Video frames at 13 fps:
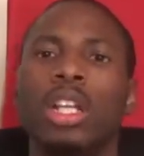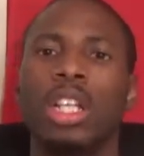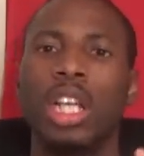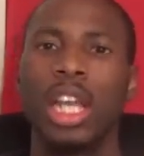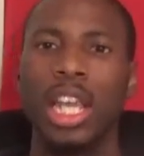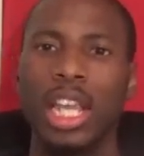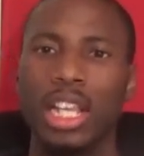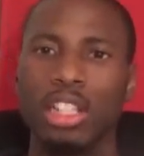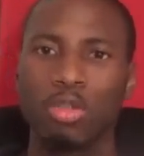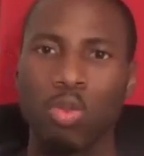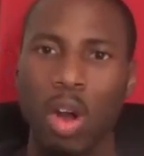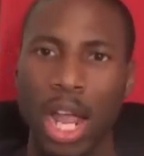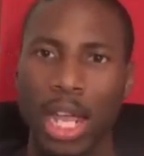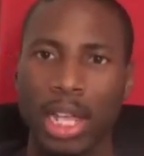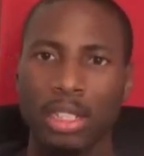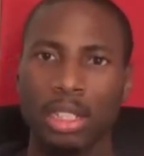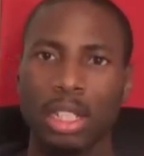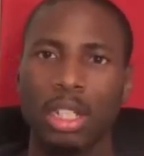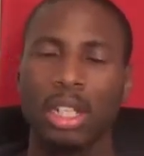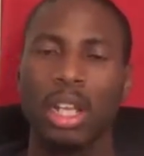He's
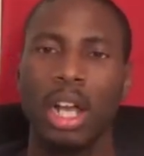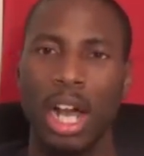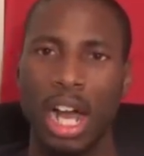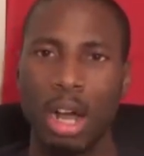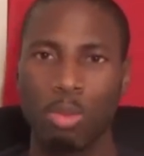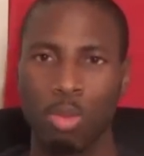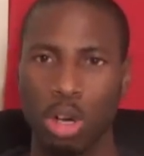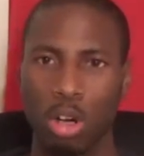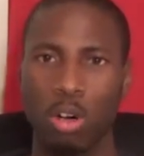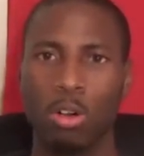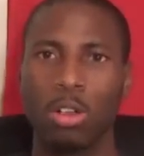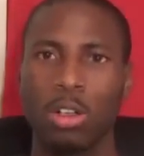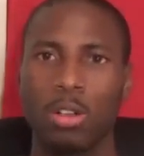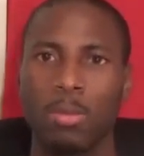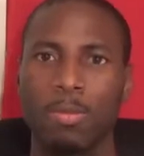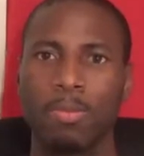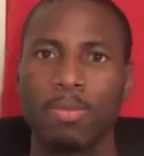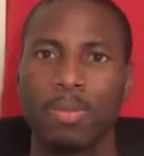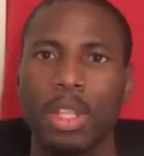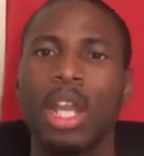right. I'm wrong.
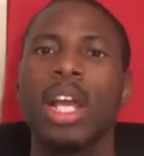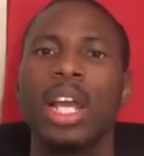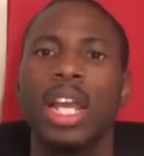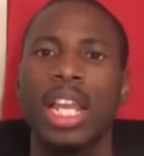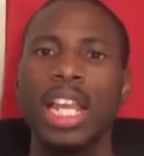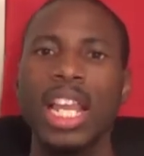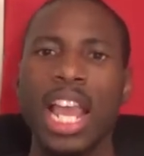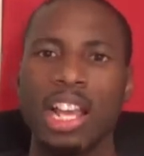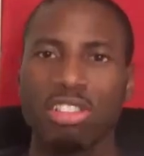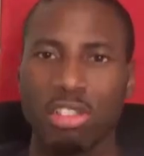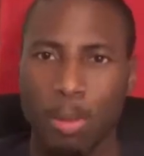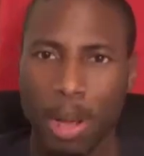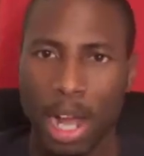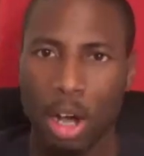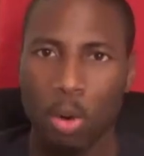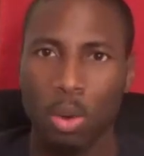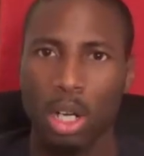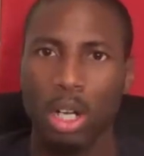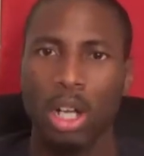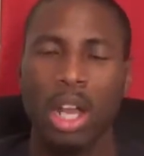He has the
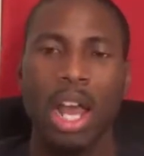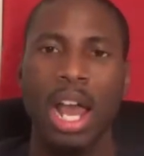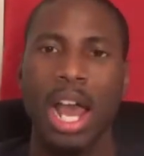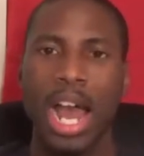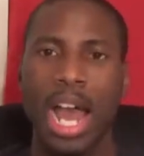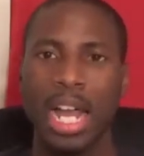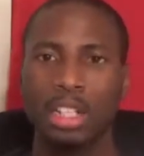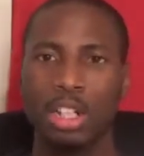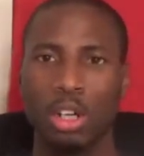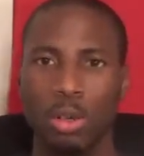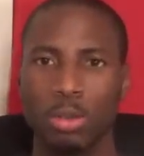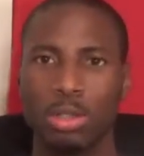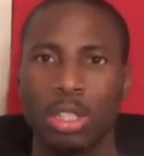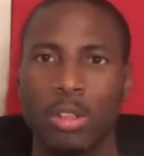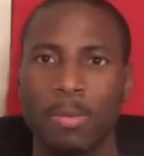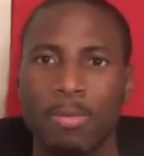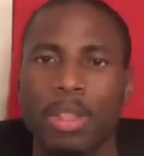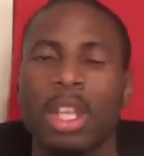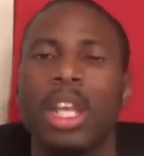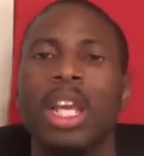power. I don't.
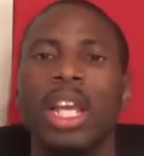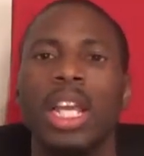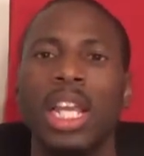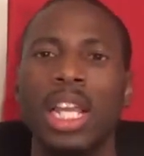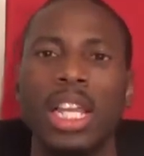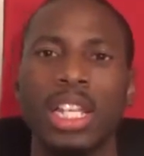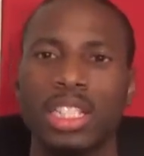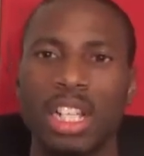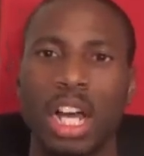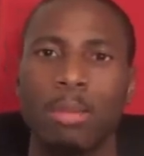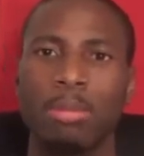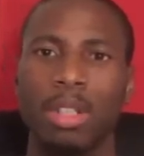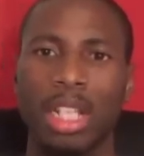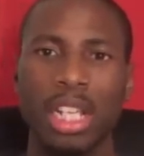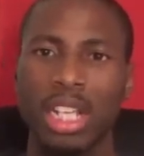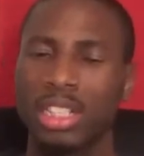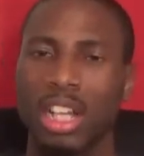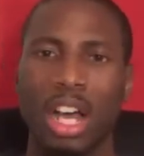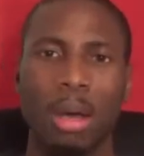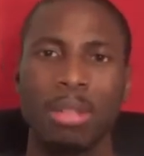He is um he is
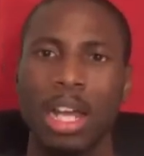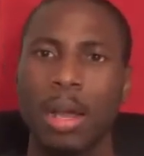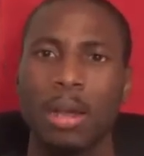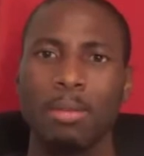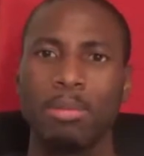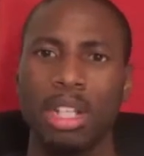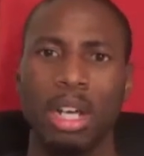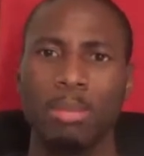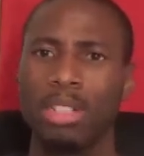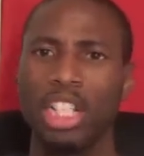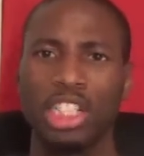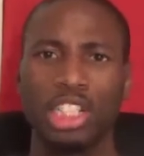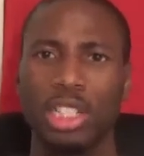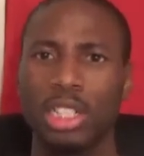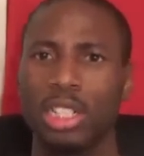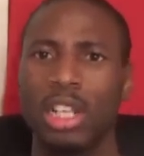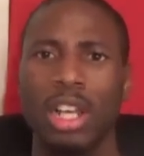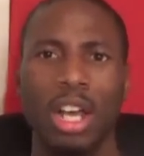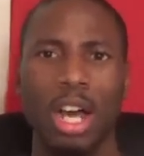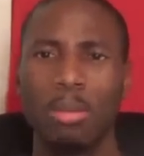omni, omniscient,
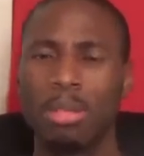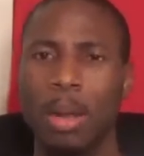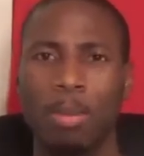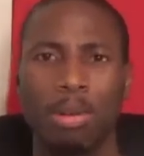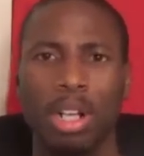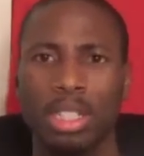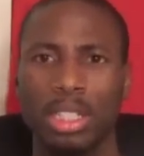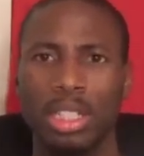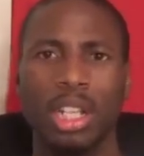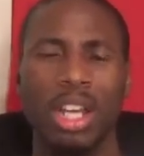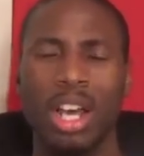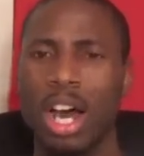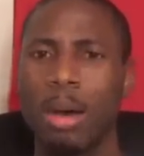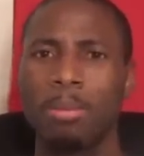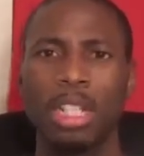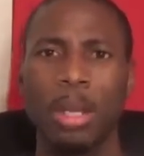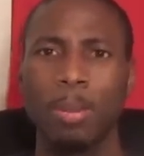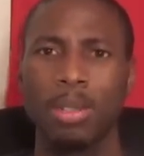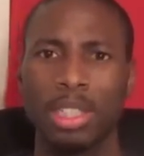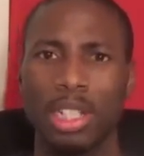omnipresent,
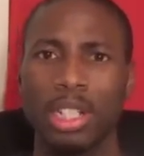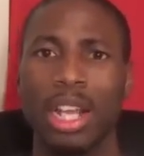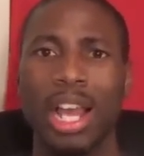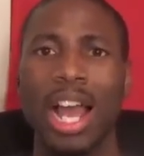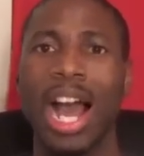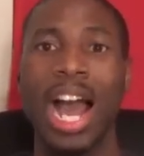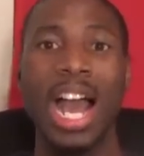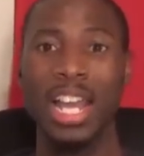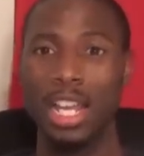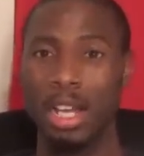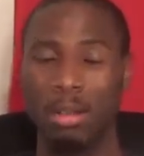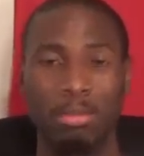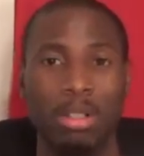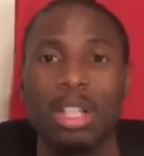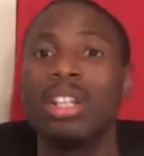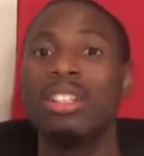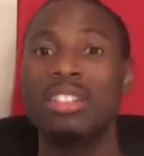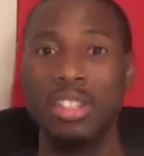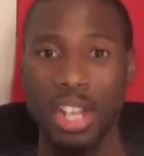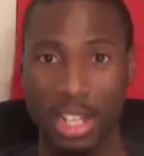omnipotent. I am
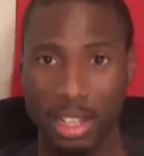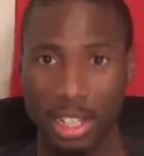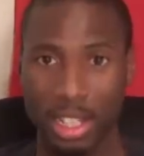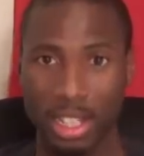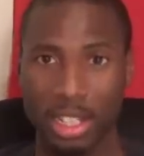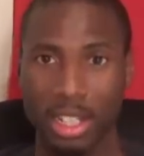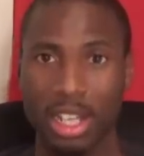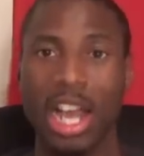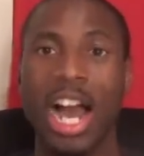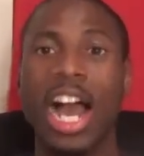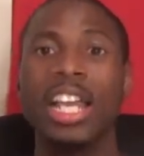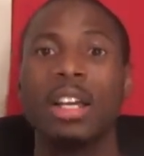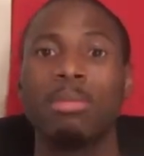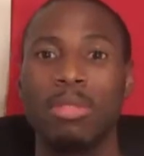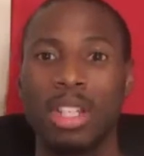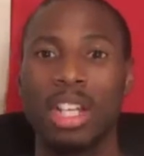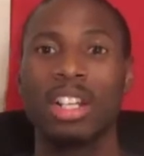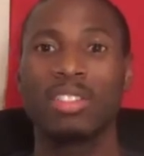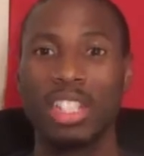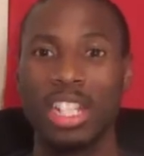nothing. I am
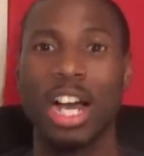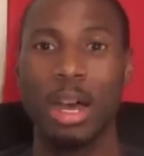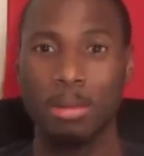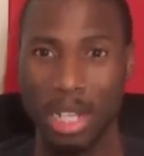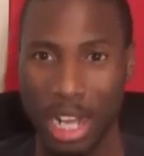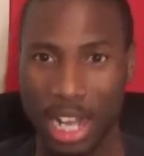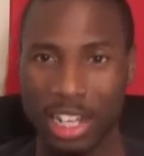none of the omni.